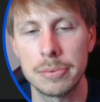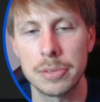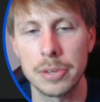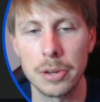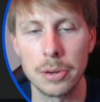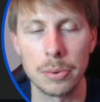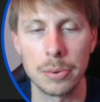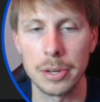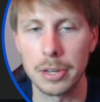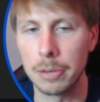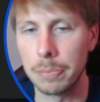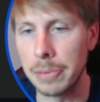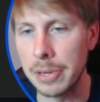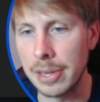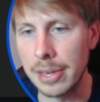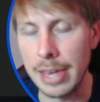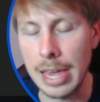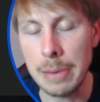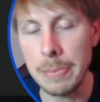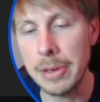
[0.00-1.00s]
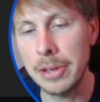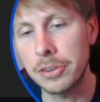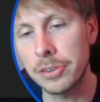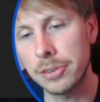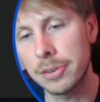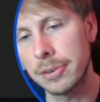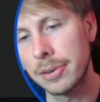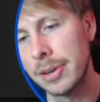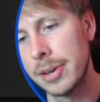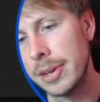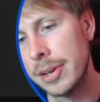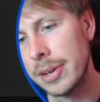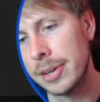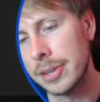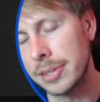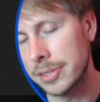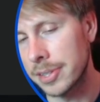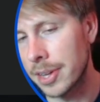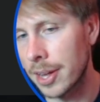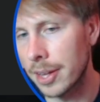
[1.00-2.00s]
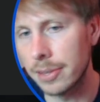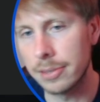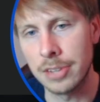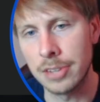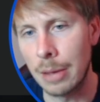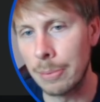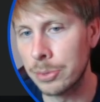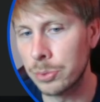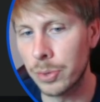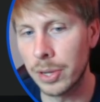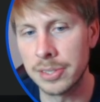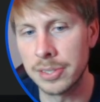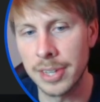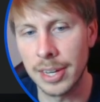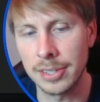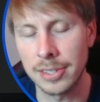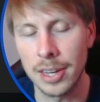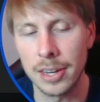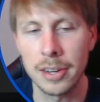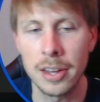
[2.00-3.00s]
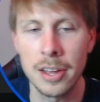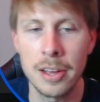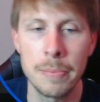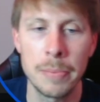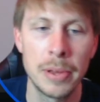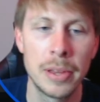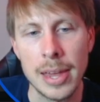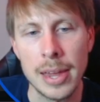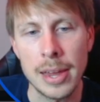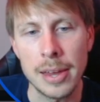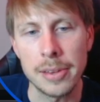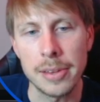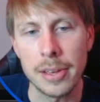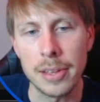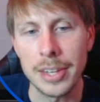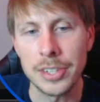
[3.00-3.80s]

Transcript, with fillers: So it could be Immich, thomaswildtech.com and uh,